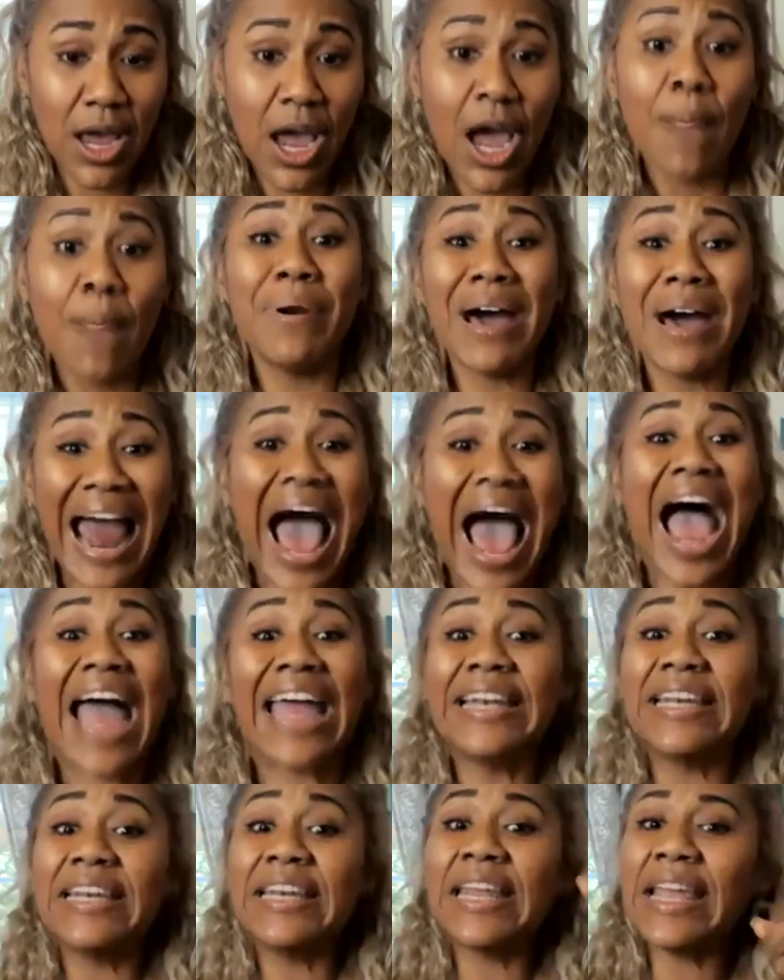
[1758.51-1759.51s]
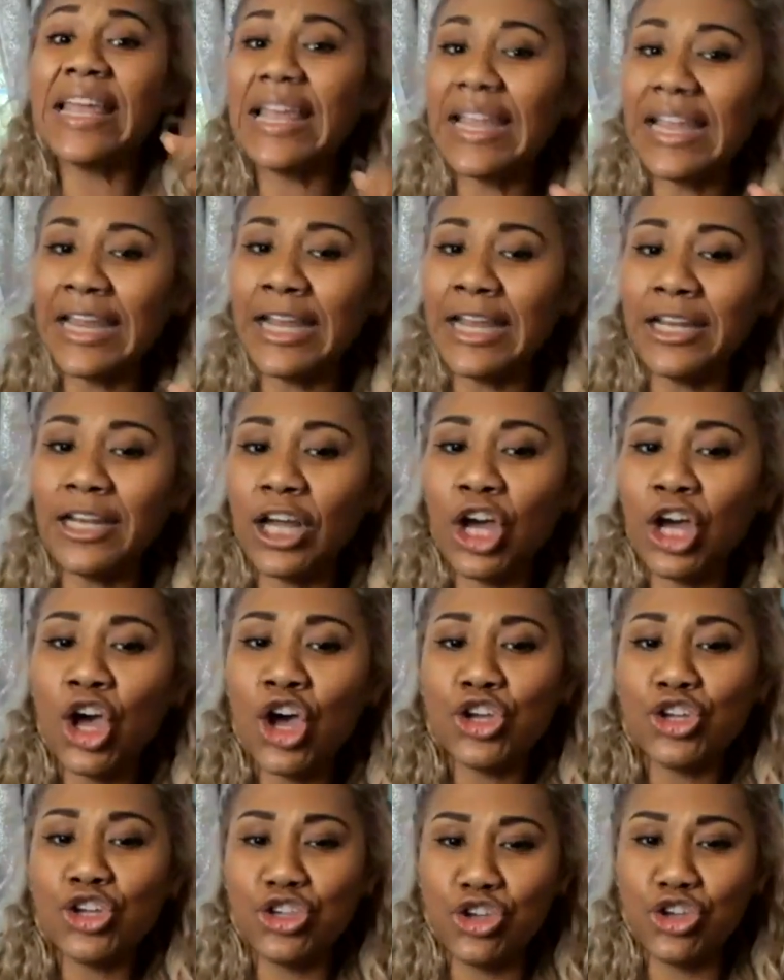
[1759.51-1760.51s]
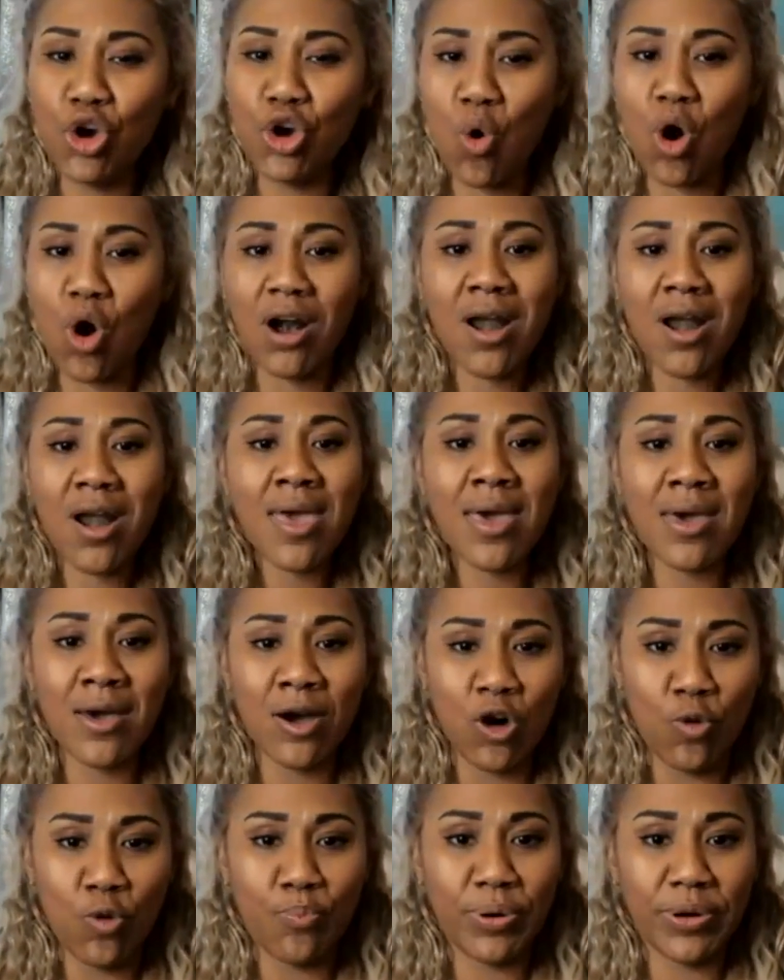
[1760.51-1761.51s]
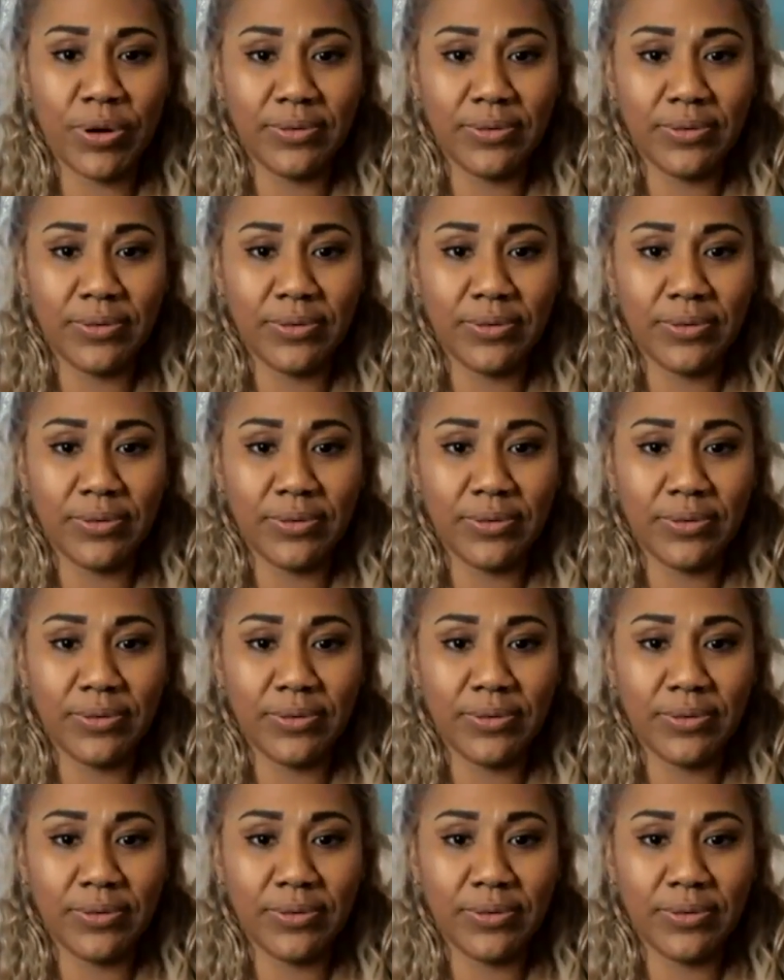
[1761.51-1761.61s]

but I need your help.